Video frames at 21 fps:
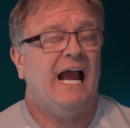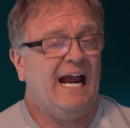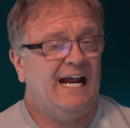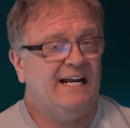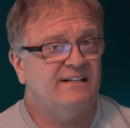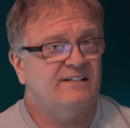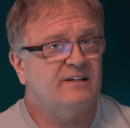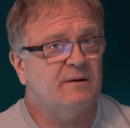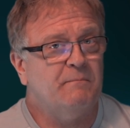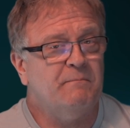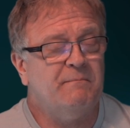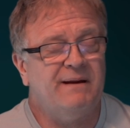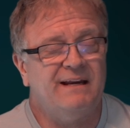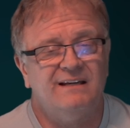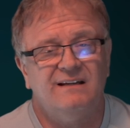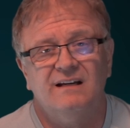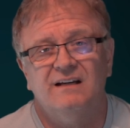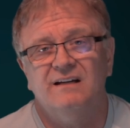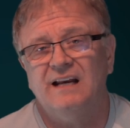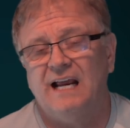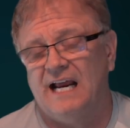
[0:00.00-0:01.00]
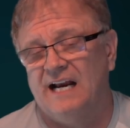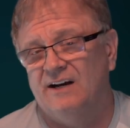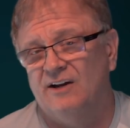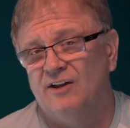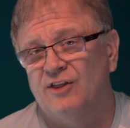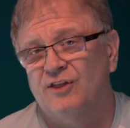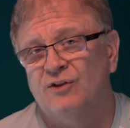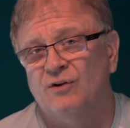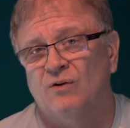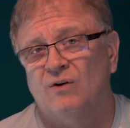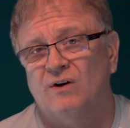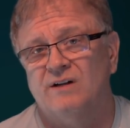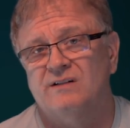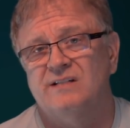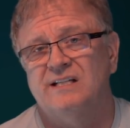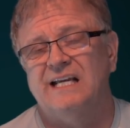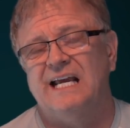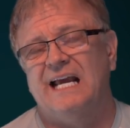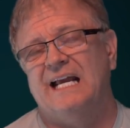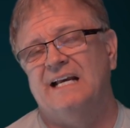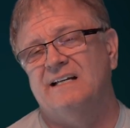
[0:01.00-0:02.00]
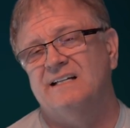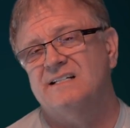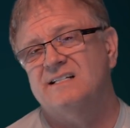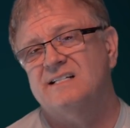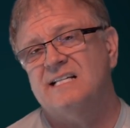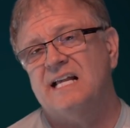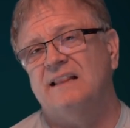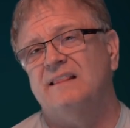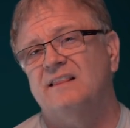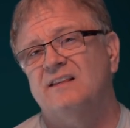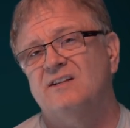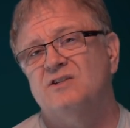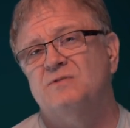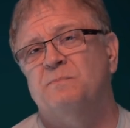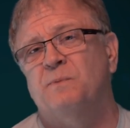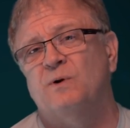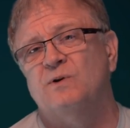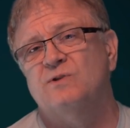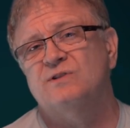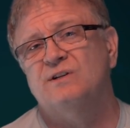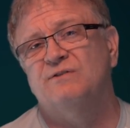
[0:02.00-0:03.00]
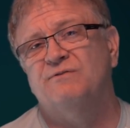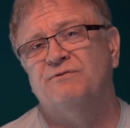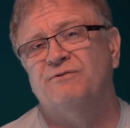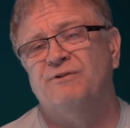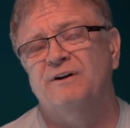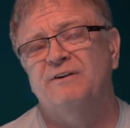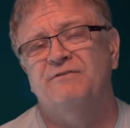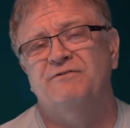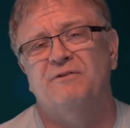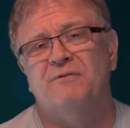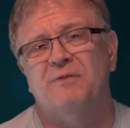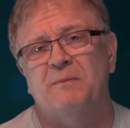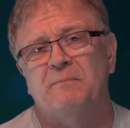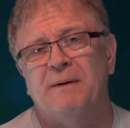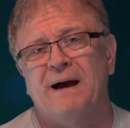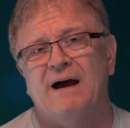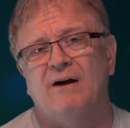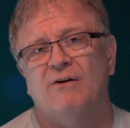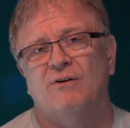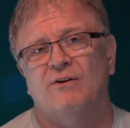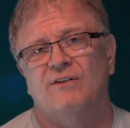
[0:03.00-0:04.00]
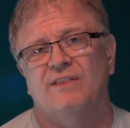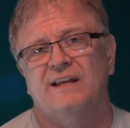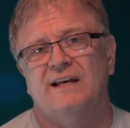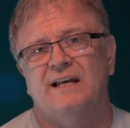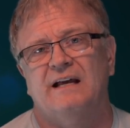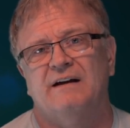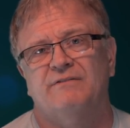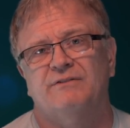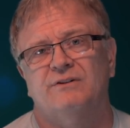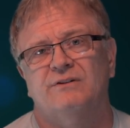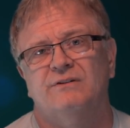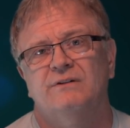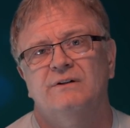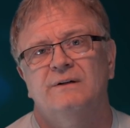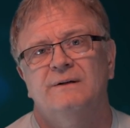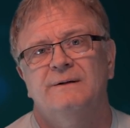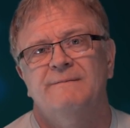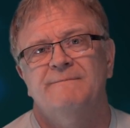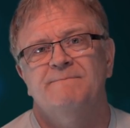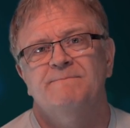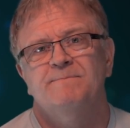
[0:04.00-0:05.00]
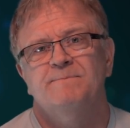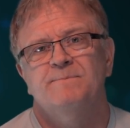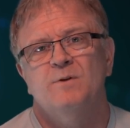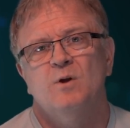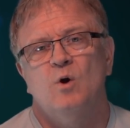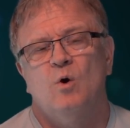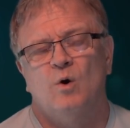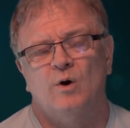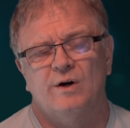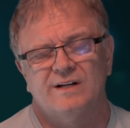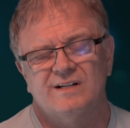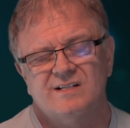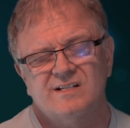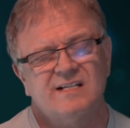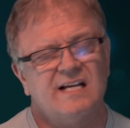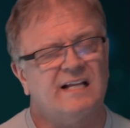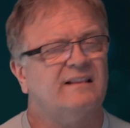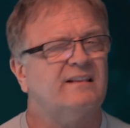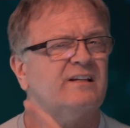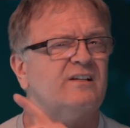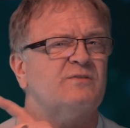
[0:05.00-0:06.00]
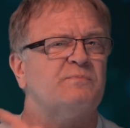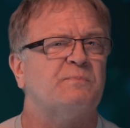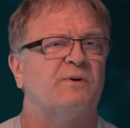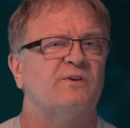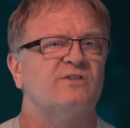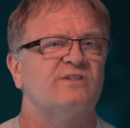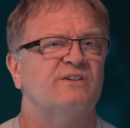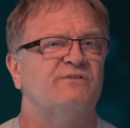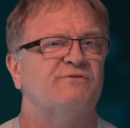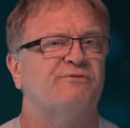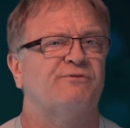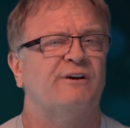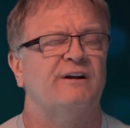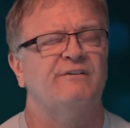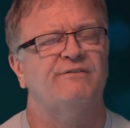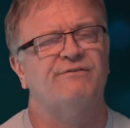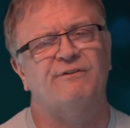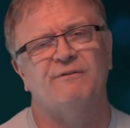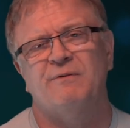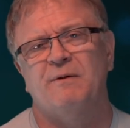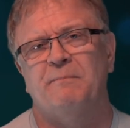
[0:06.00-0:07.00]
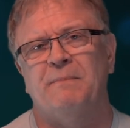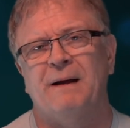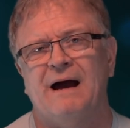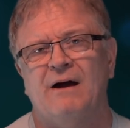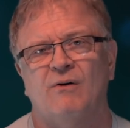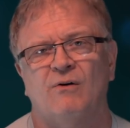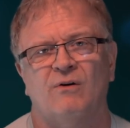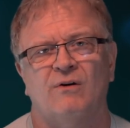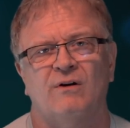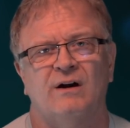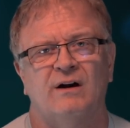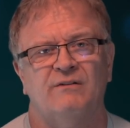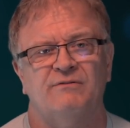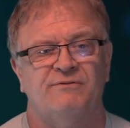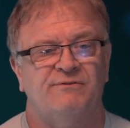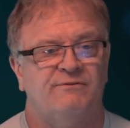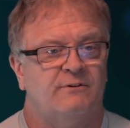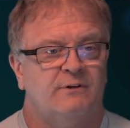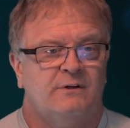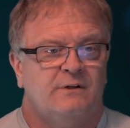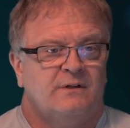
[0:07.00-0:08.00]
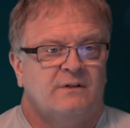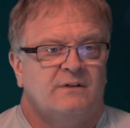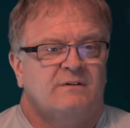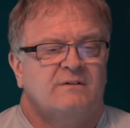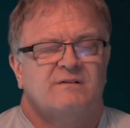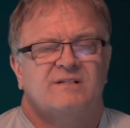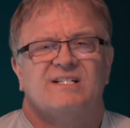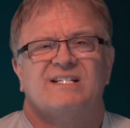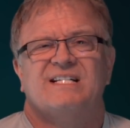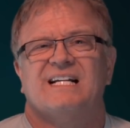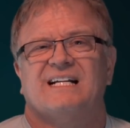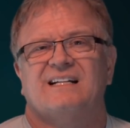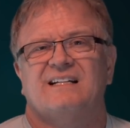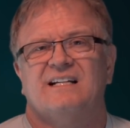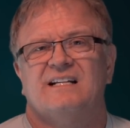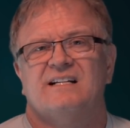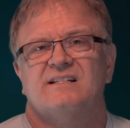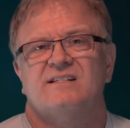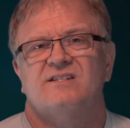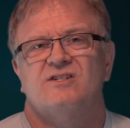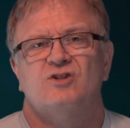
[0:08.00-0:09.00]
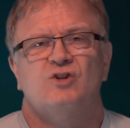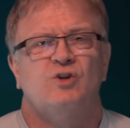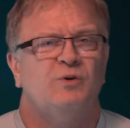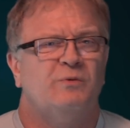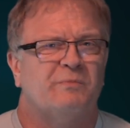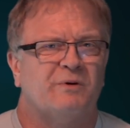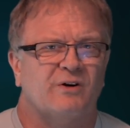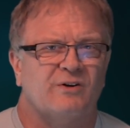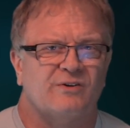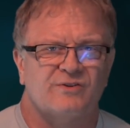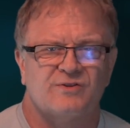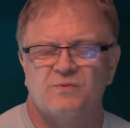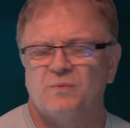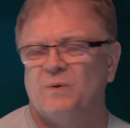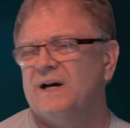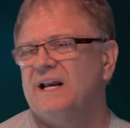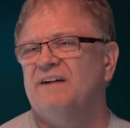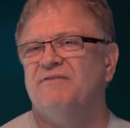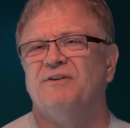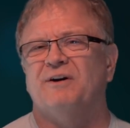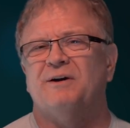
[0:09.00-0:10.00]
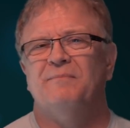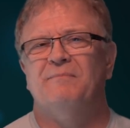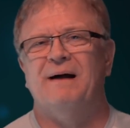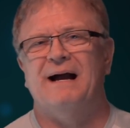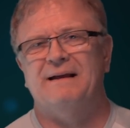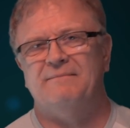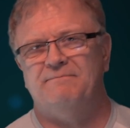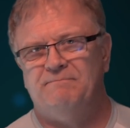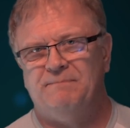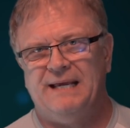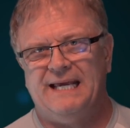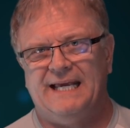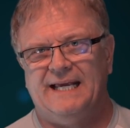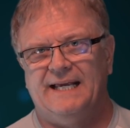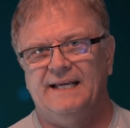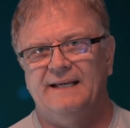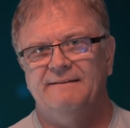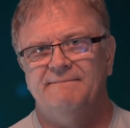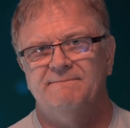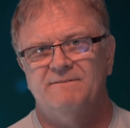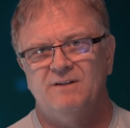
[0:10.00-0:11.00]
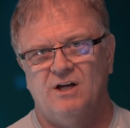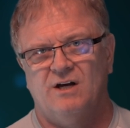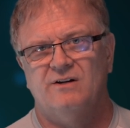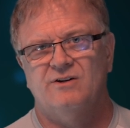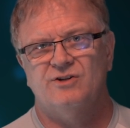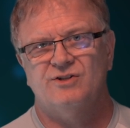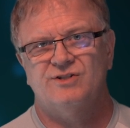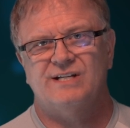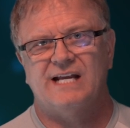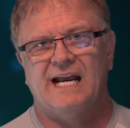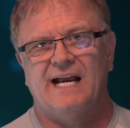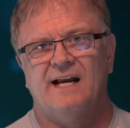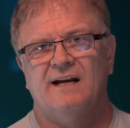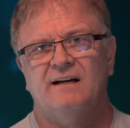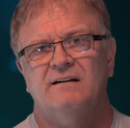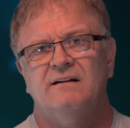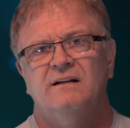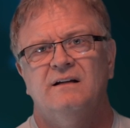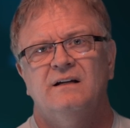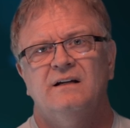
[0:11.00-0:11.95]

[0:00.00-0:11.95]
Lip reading: and dominion and authority and to set this person free from the power of the devil, or to set this person free from the power of sickness, tumors, whatever it might be, you understand?